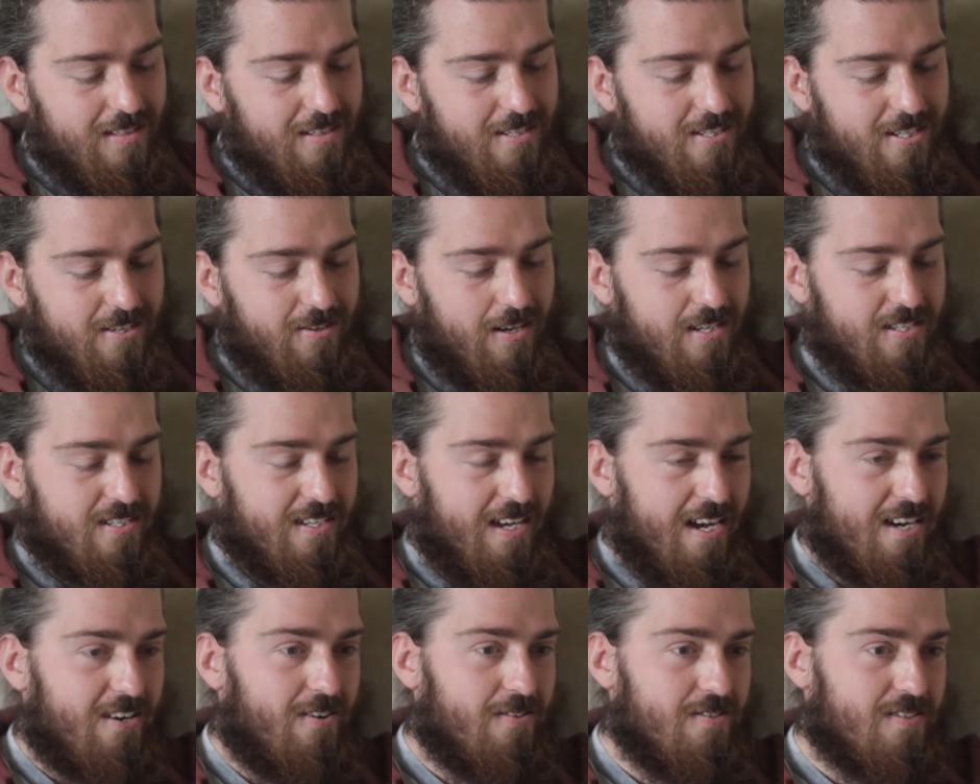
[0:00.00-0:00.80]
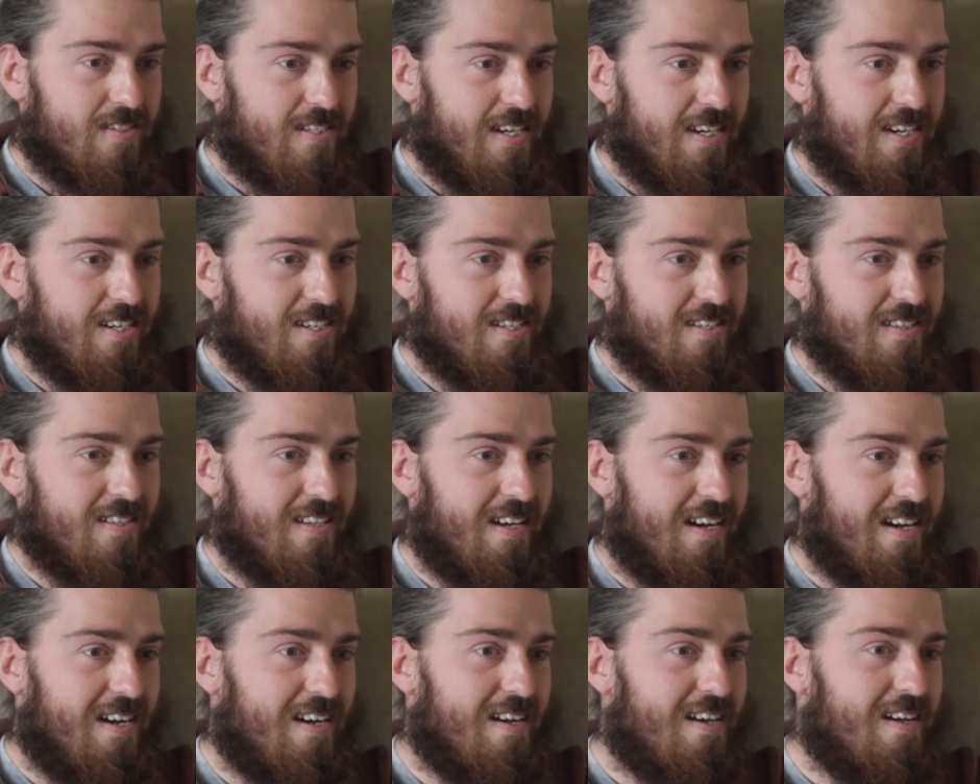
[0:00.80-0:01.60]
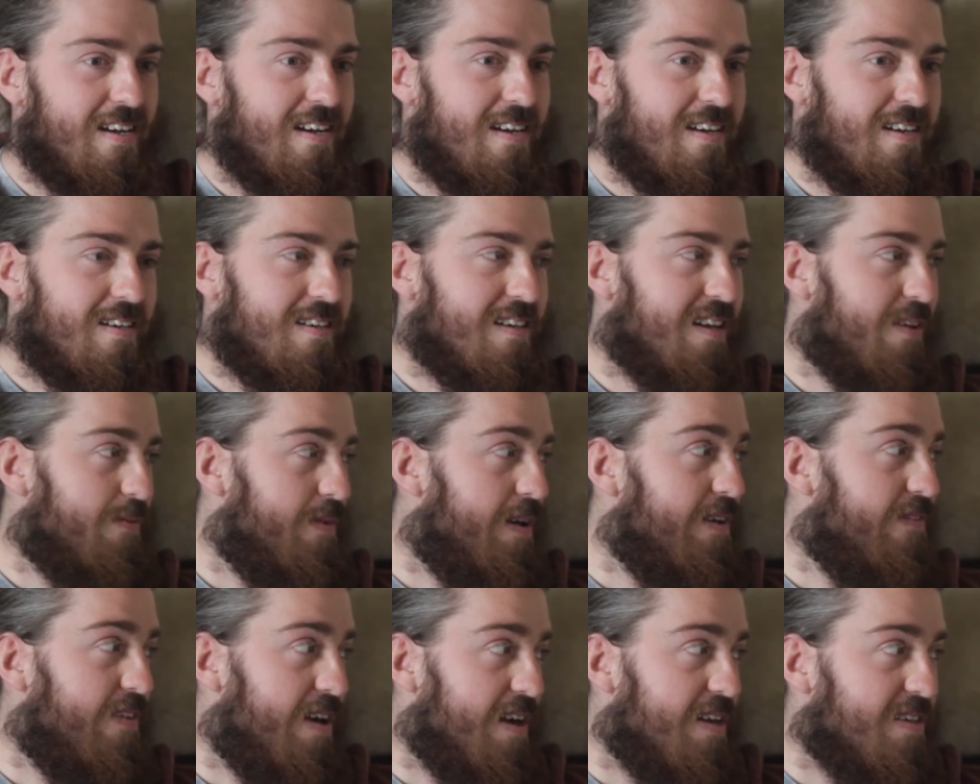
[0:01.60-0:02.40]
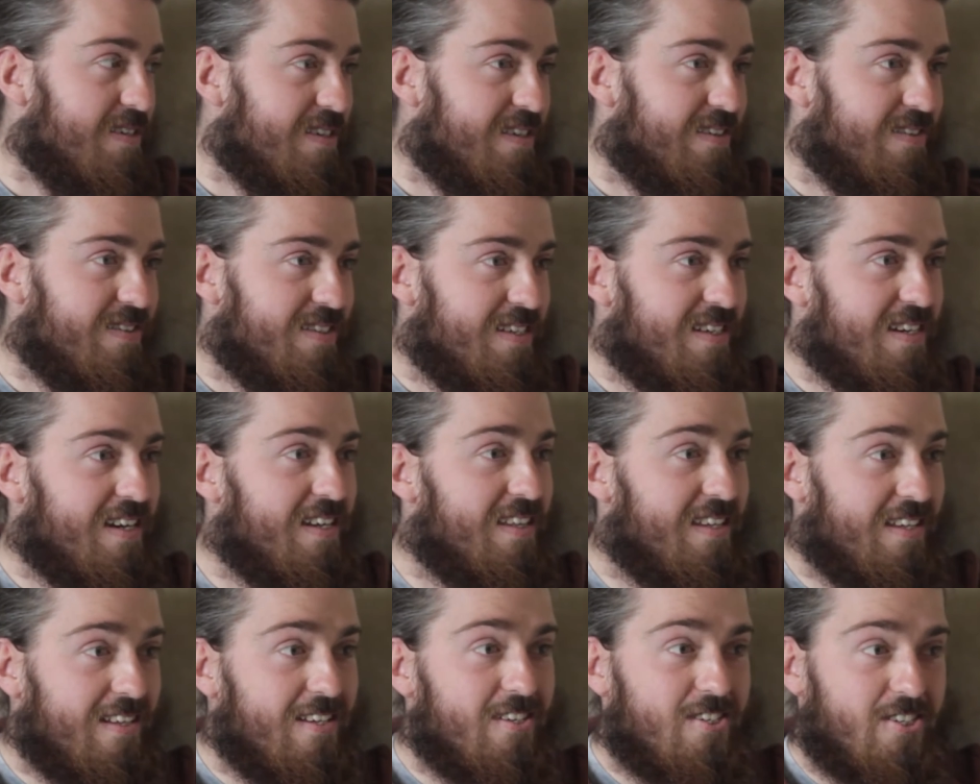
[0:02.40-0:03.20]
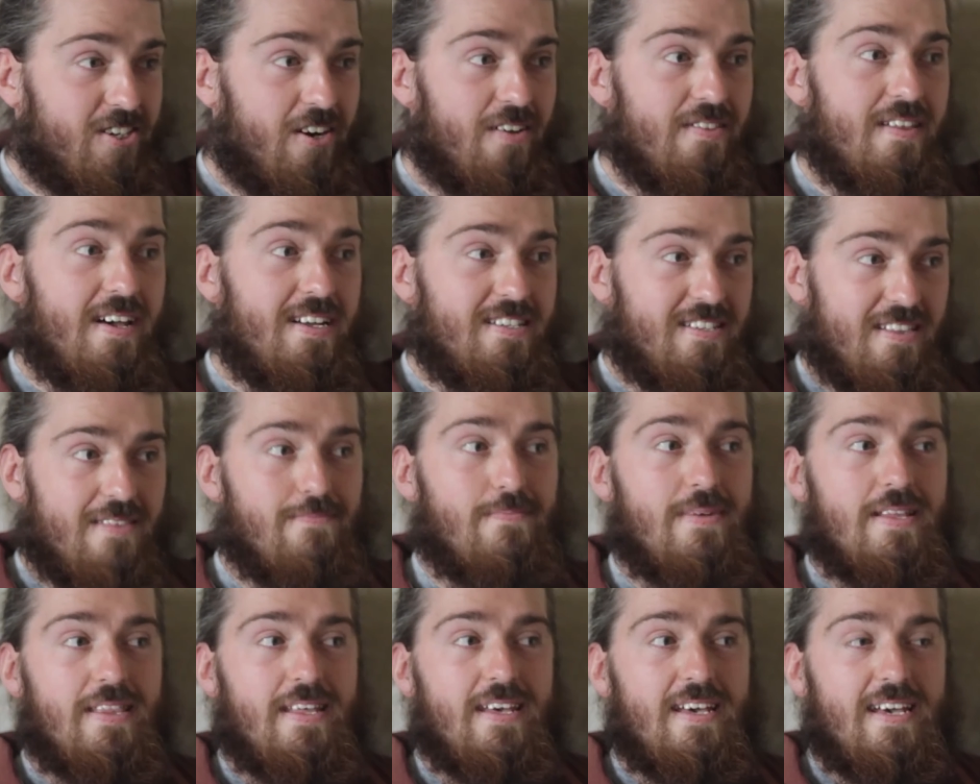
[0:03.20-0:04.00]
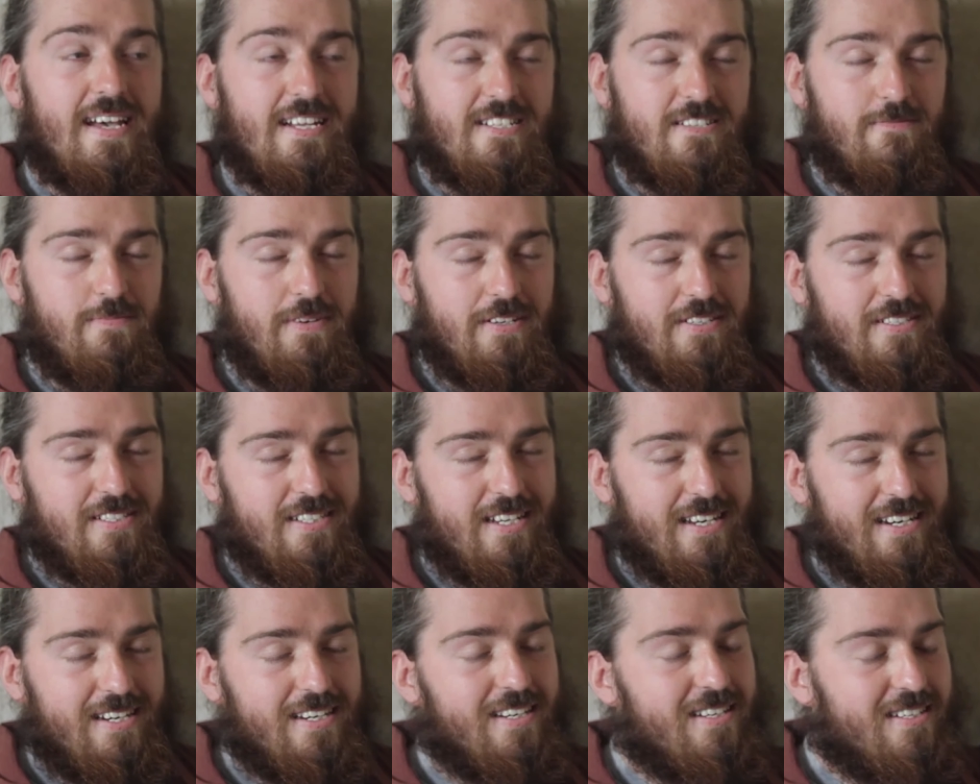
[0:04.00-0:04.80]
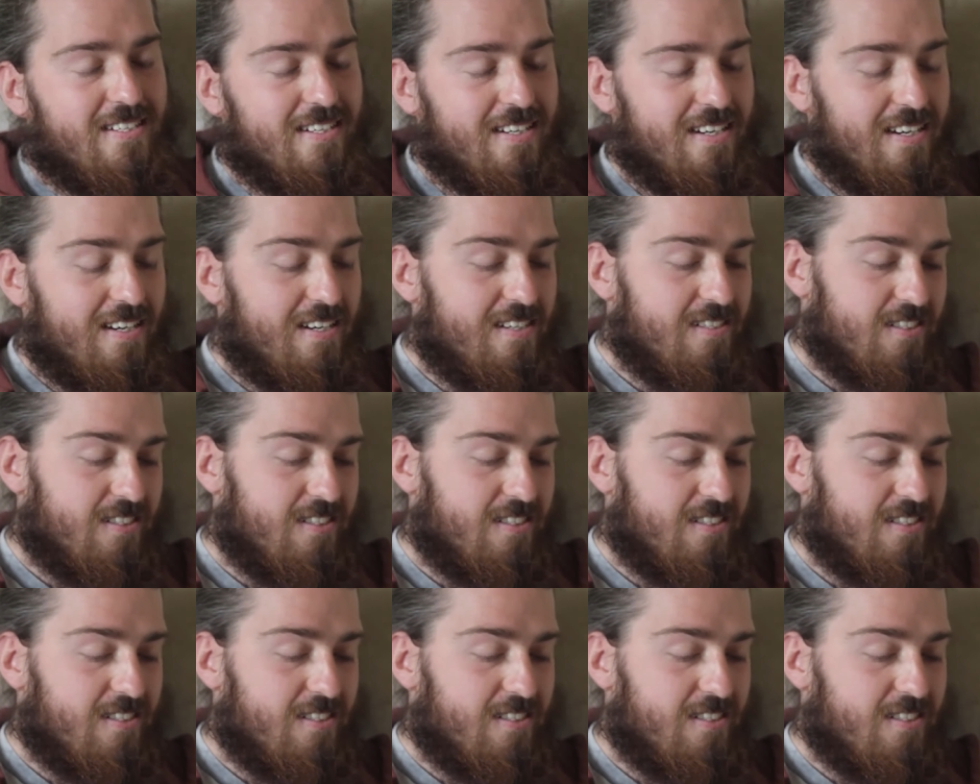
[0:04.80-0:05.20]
So I started going on stage and that. And I'm like, right, he's here. And he literally got there to the minute he had to be on stage.